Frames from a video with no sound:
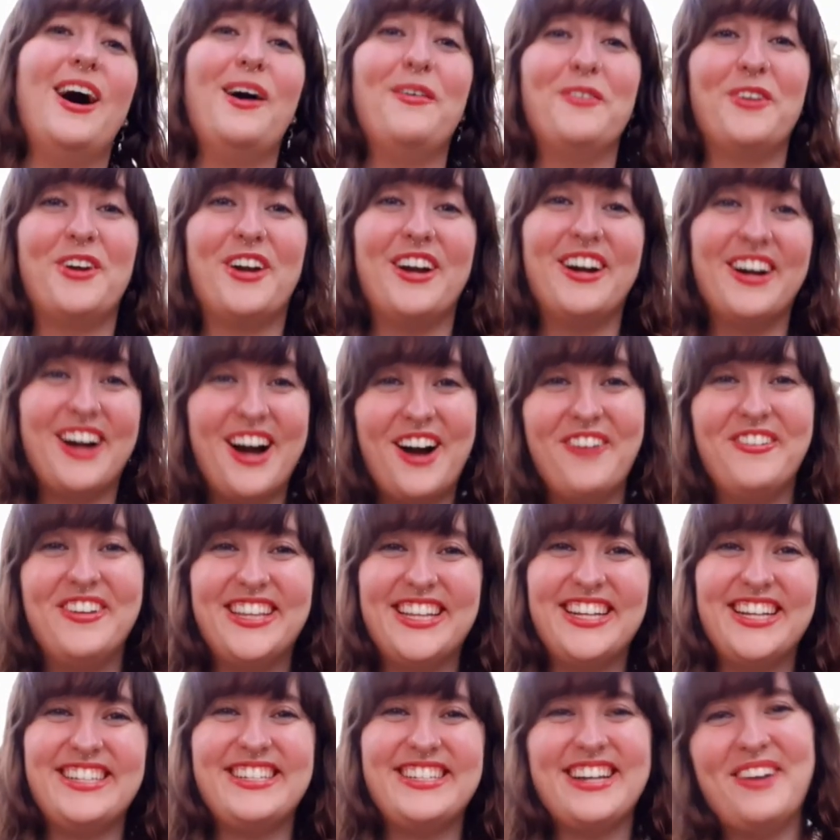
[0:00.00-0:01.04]
you can comment
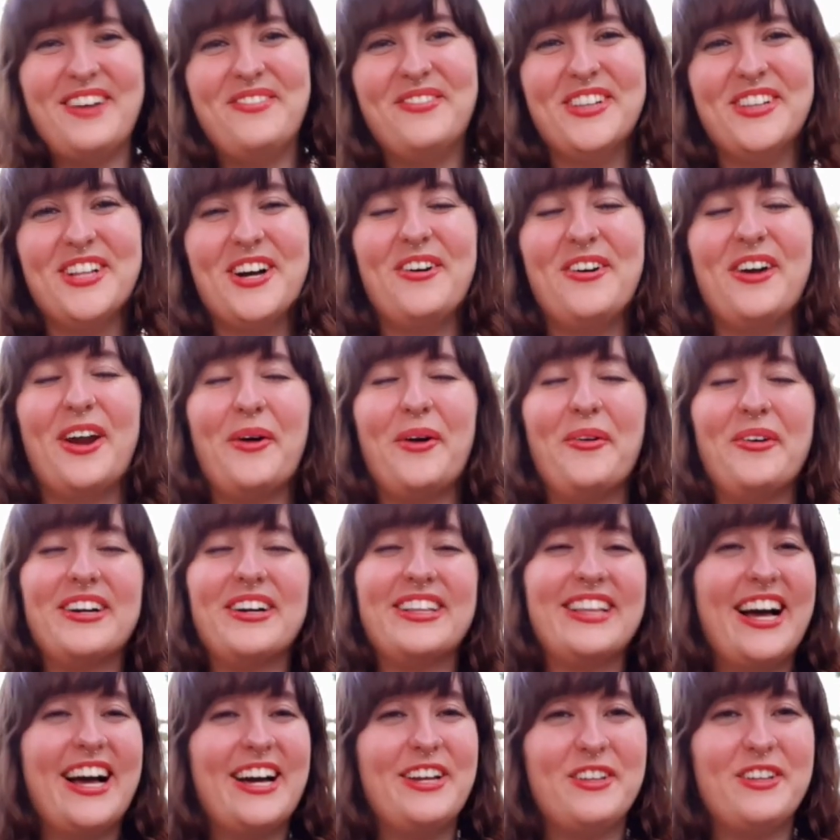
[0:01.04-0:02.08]
that down below and I will
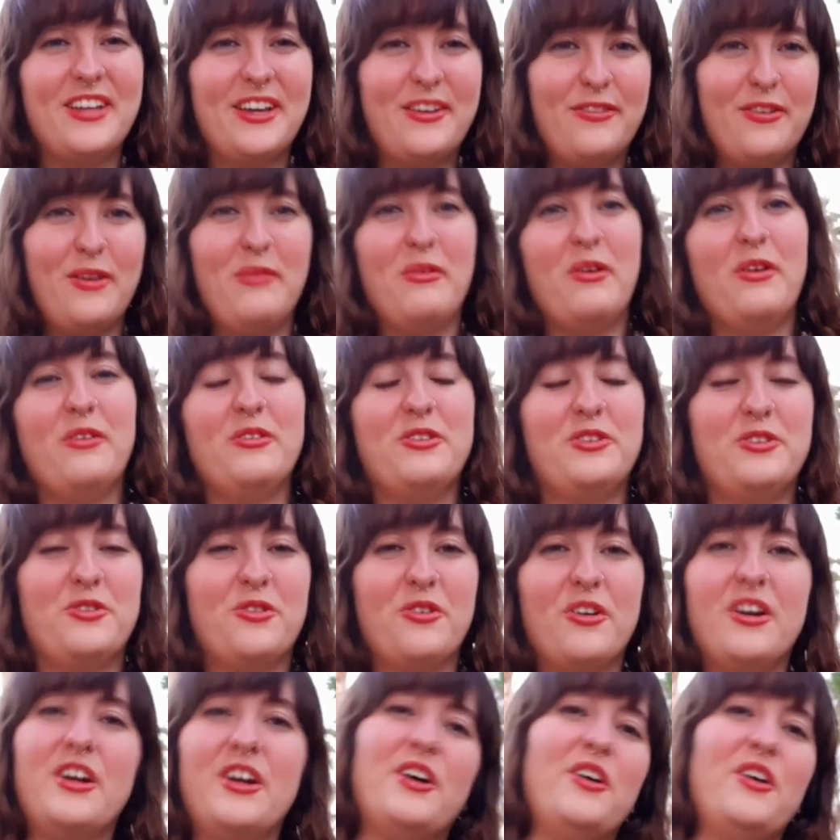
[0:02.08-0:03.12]
gladly film you a
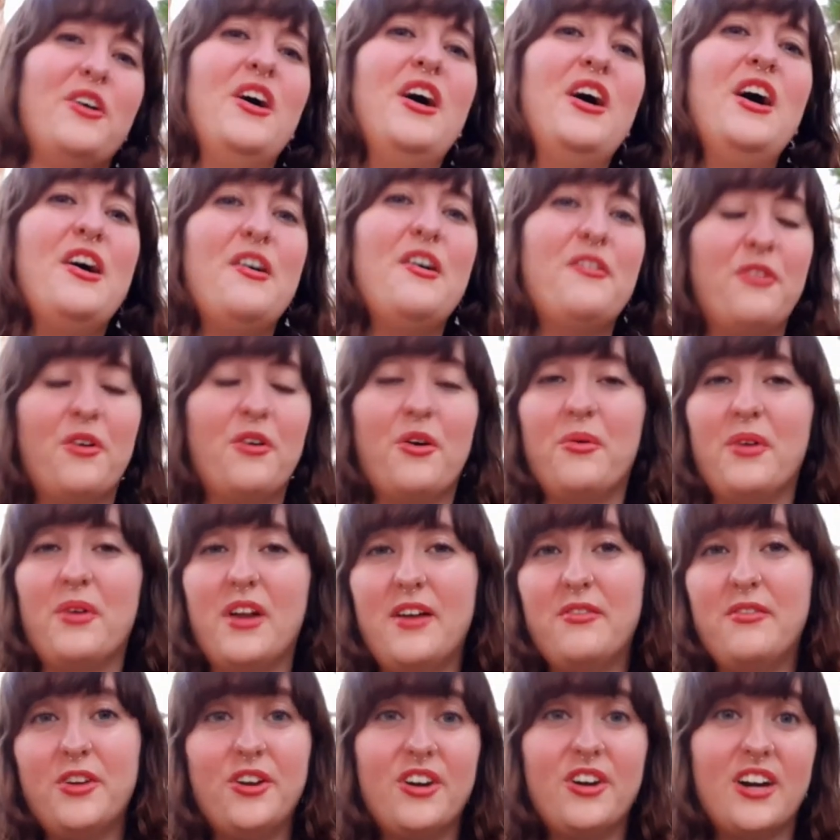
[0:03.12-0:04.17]
tutorial for
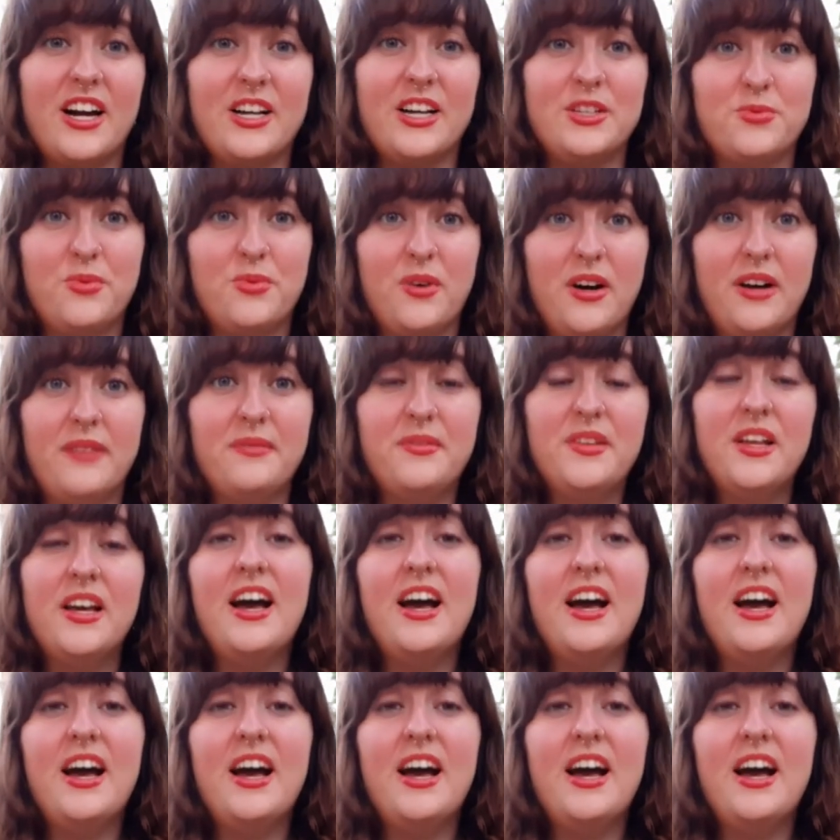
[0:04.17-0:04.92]
whatever you guys want.